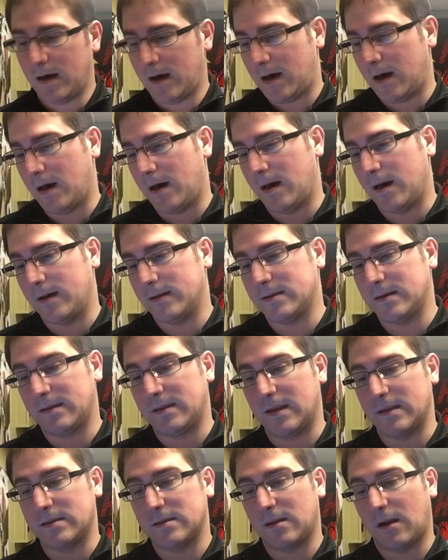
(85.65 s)
Let's hit
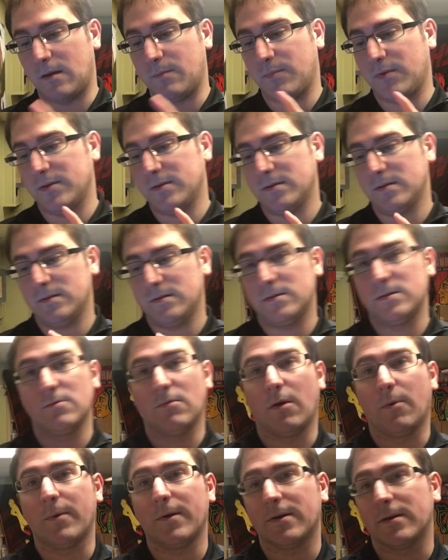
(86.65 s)
that start button, see
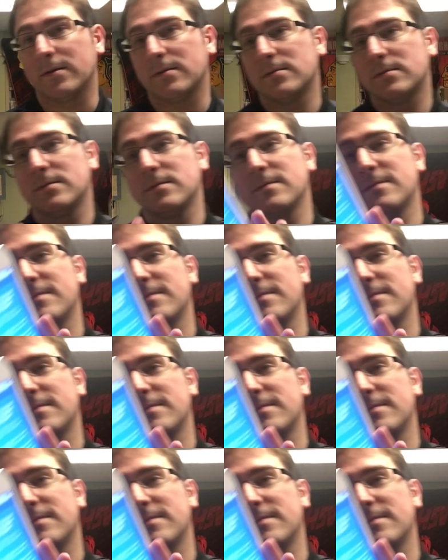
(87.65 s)
our winners.